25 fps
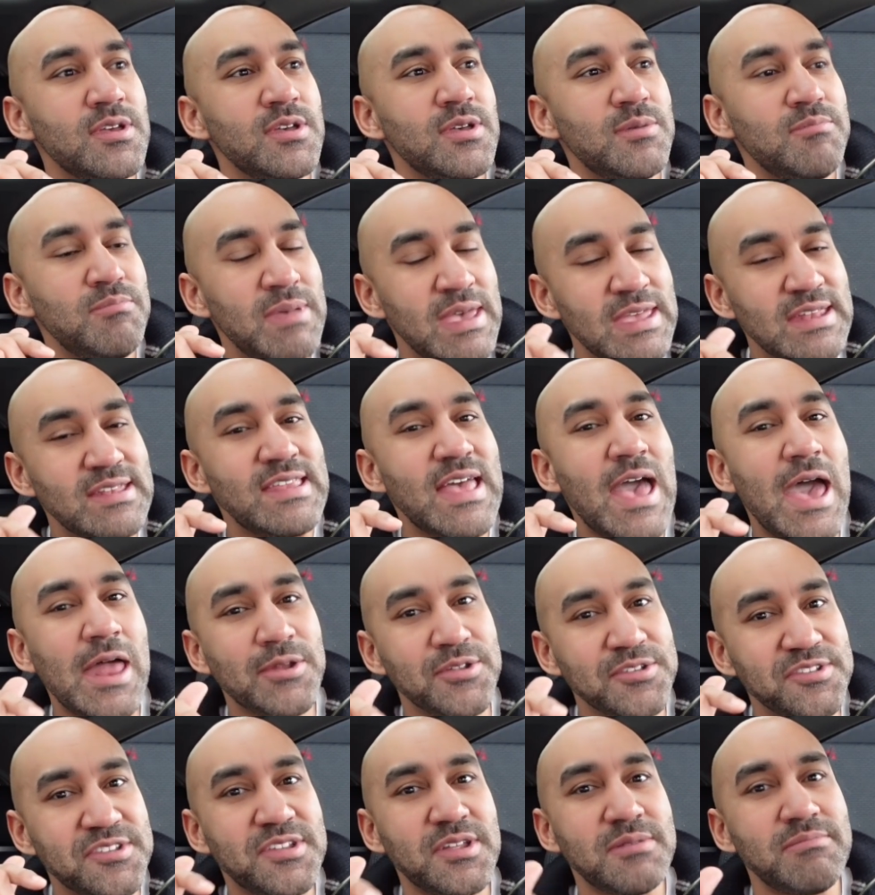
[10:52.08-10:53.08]

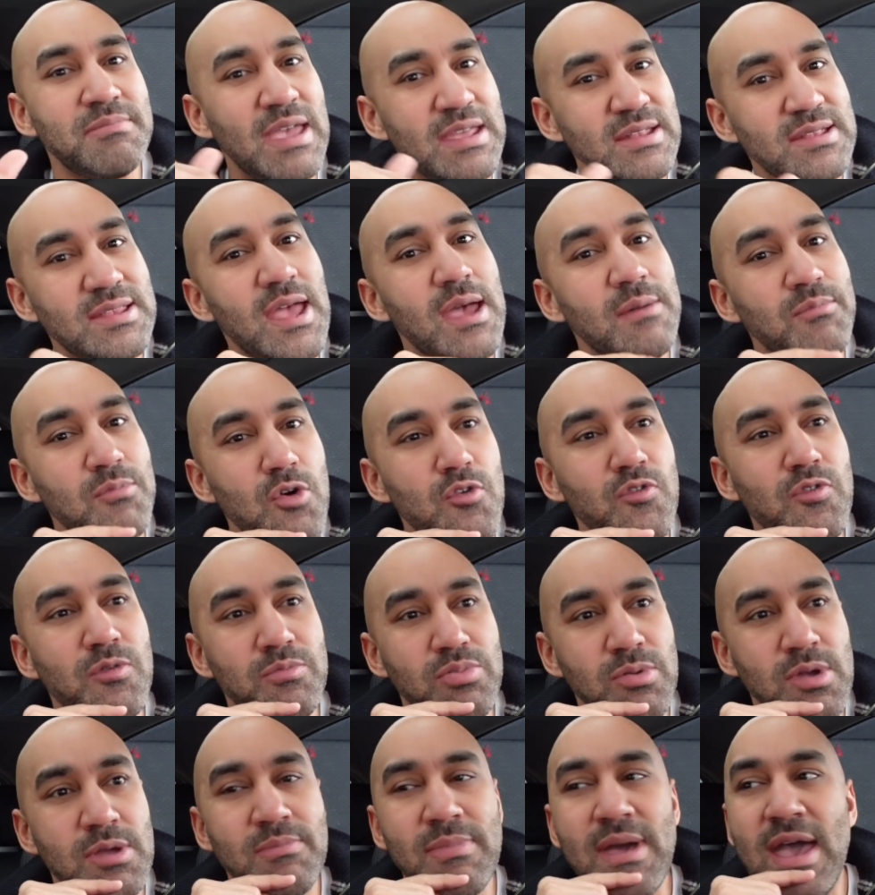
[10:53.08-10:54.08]
McDonald's to make that move and
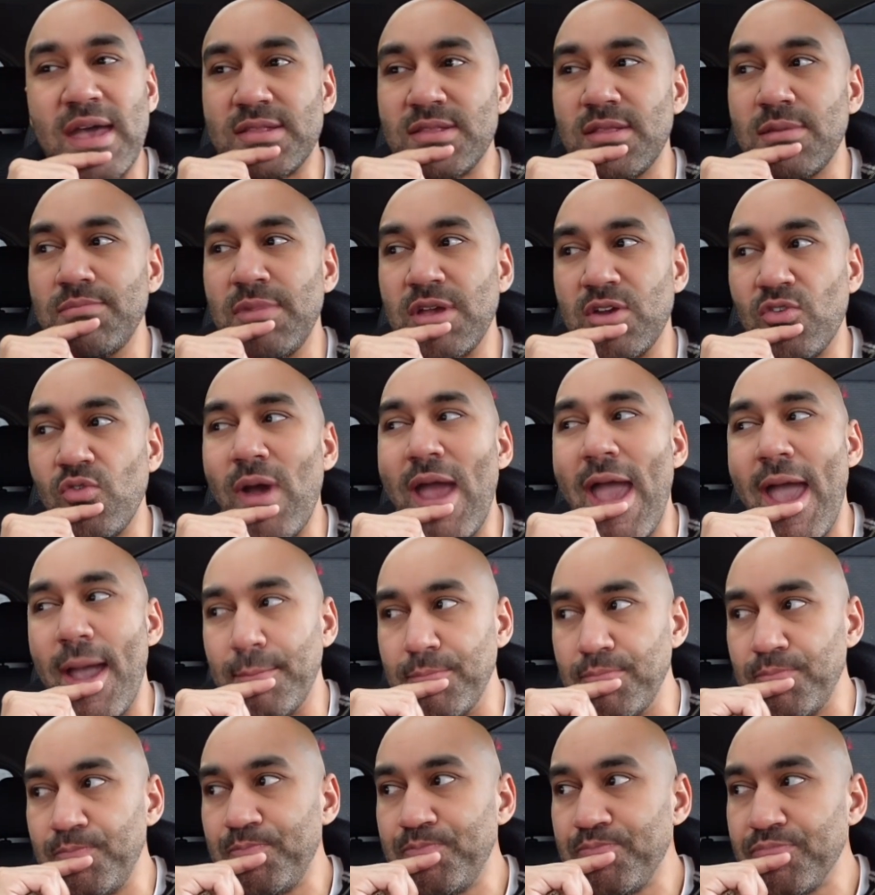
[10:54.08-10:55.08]
bring back the McWrap
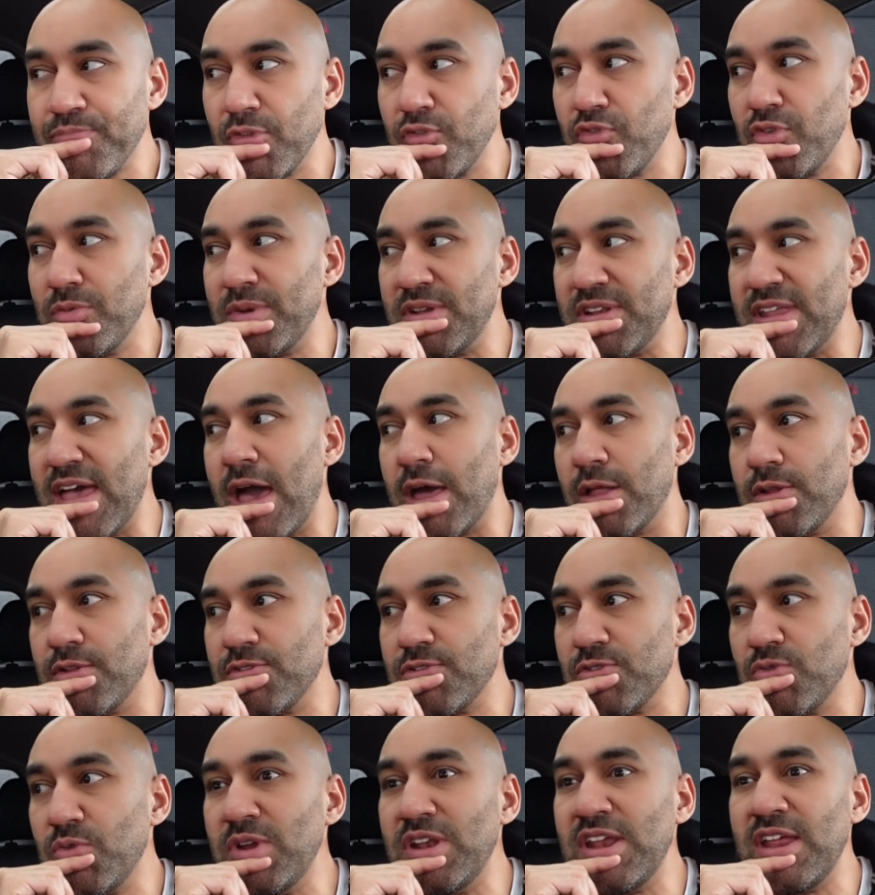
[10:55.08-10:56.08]
for
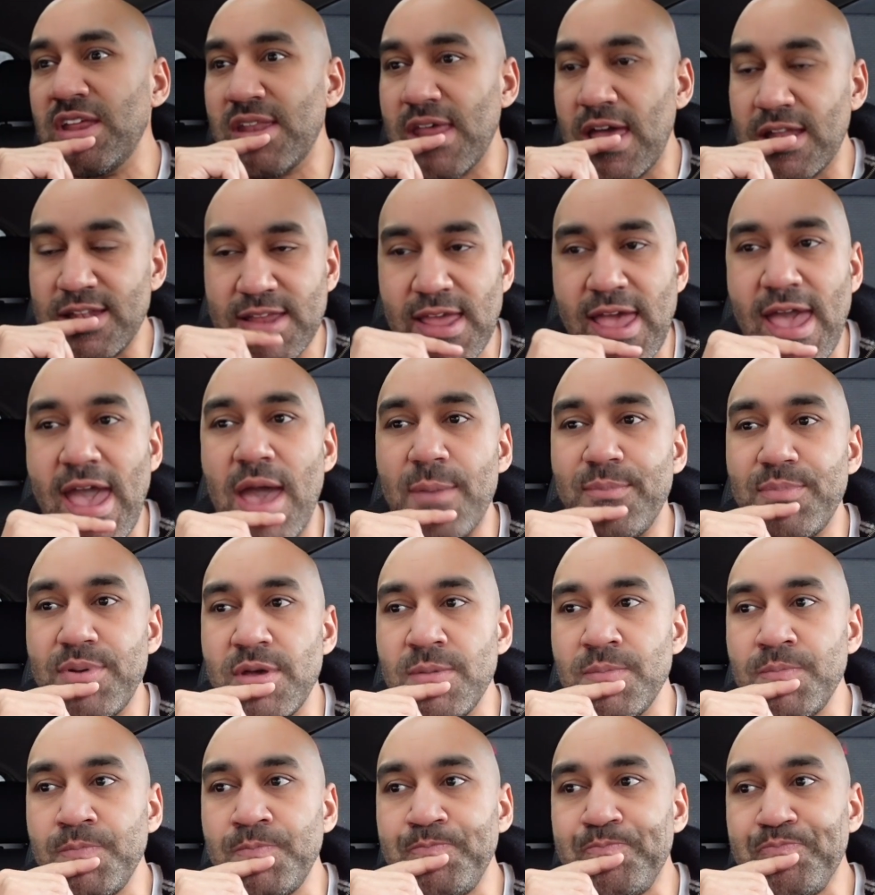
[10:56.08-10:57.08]
McDonald's. We need that to
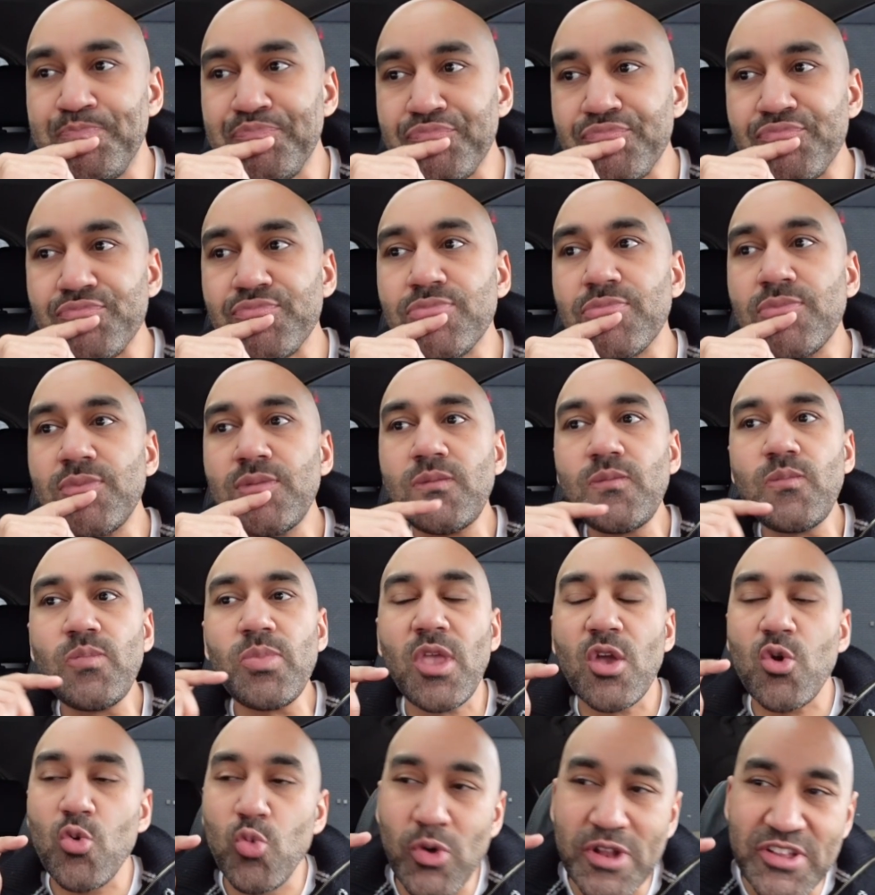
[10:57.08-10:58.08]
happen,
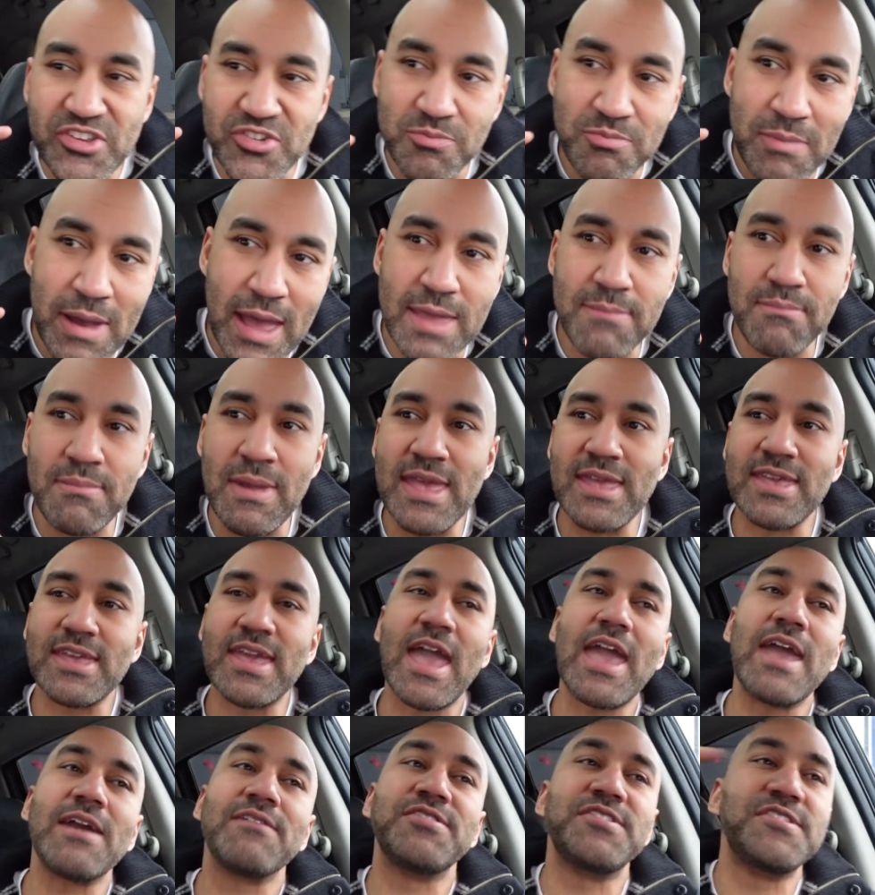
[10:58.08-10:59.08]
which might make
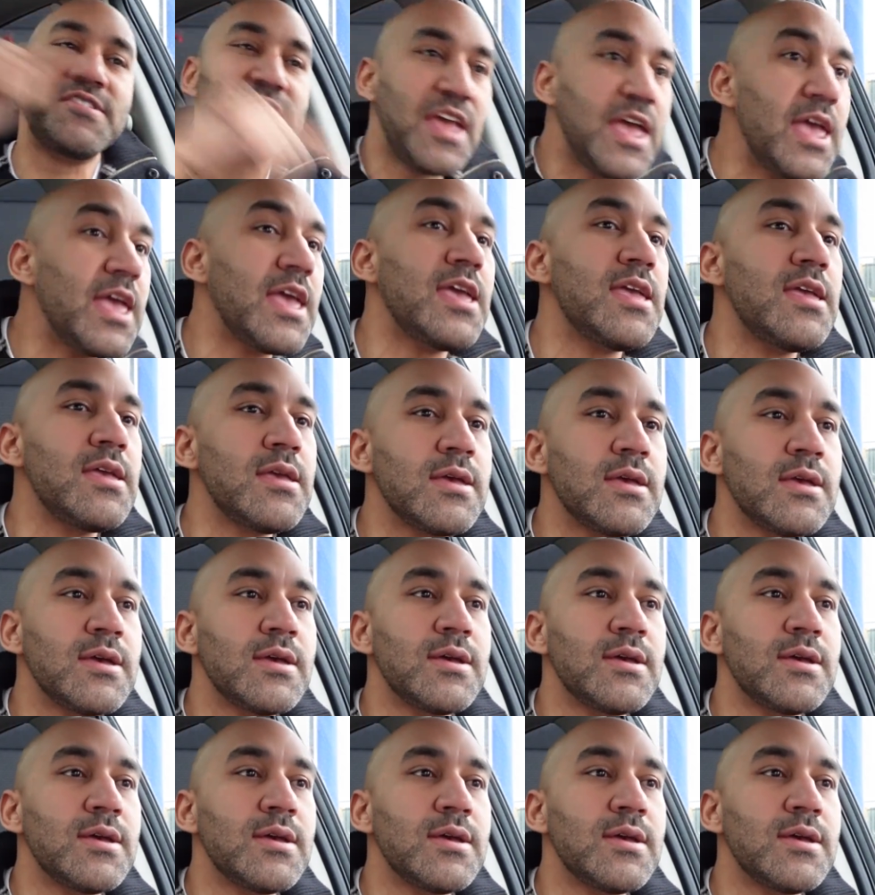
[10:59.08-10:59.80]
KFC